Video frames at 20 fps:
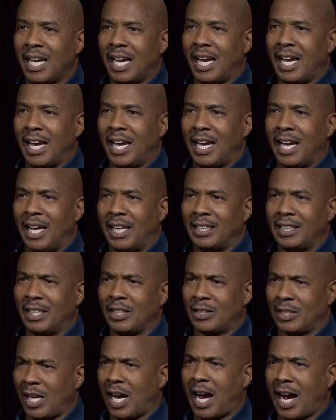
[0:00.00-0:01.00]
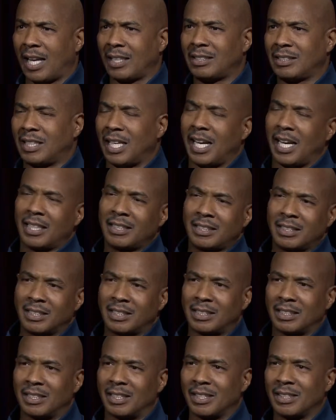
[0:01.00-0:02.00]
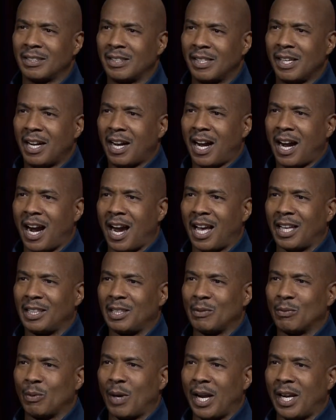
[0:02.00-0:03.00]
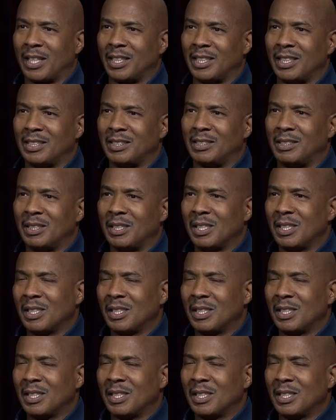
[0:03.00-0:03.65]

And at high stakes, it's a highly rated,